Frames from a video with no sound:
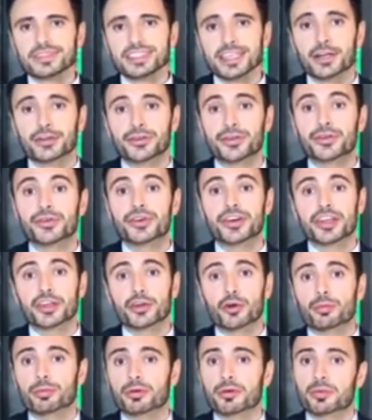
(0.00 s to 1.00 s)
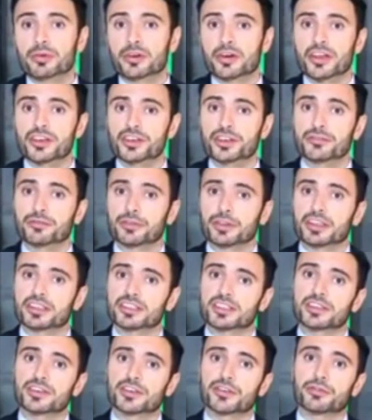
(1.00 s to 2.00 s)
During your preparation for this
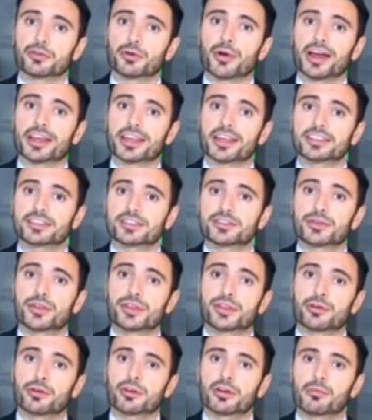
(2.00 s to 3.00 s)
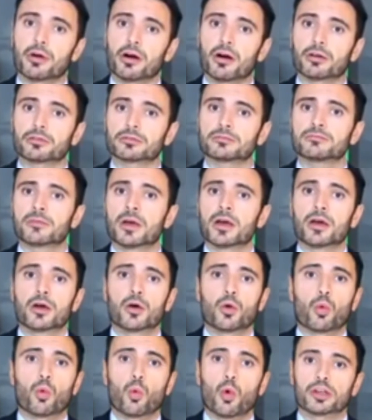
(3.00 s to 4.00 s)
interview, I guess you thought about
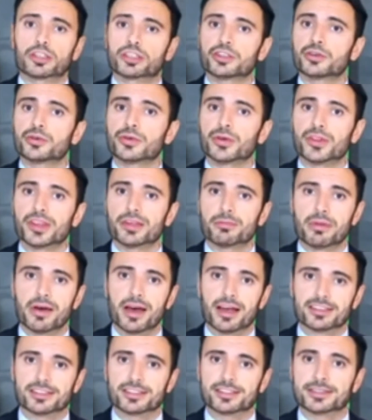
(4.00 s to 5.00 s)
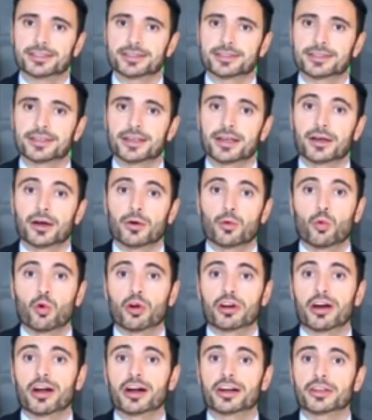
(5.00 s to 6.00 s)
what you do the best. What
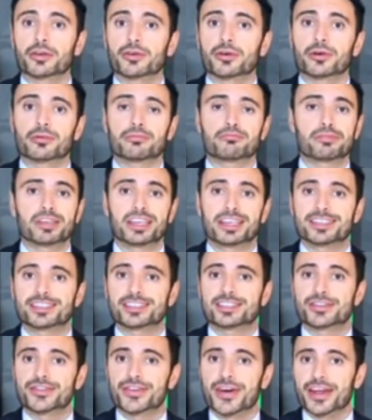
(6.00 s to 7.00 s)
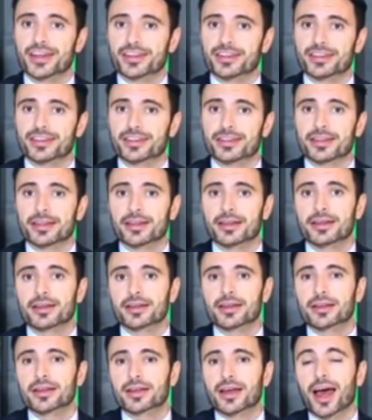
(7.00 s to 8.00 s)
are your biggest strengths?
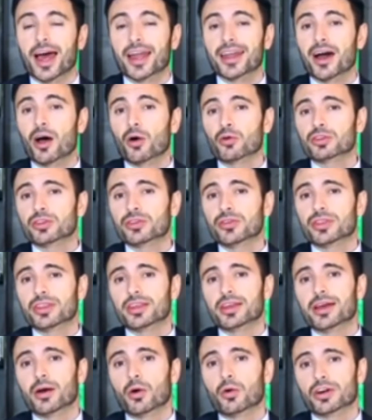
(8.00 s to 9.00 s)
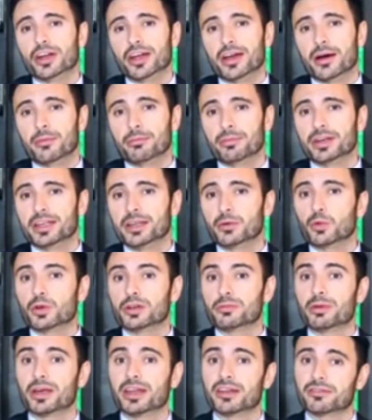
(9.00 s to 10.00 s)
And how do you think our company would
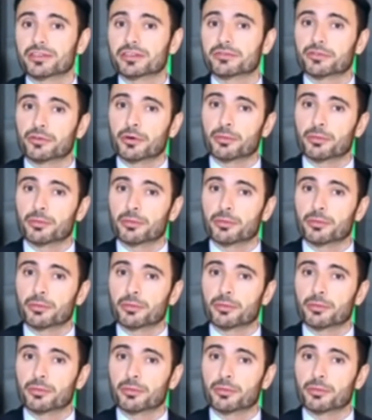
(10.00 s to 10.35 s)
benefit from